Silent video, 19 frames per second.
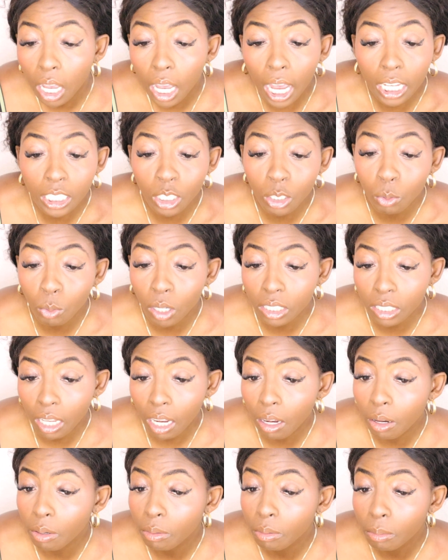I just walked
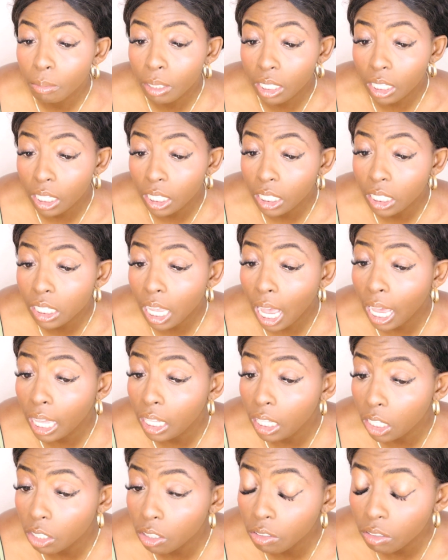out. I'm
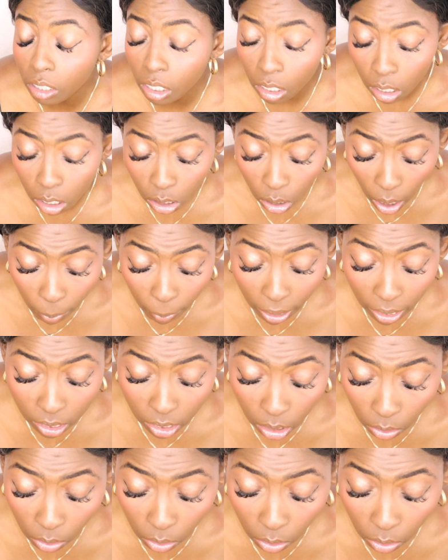not gonna lie, I walked out.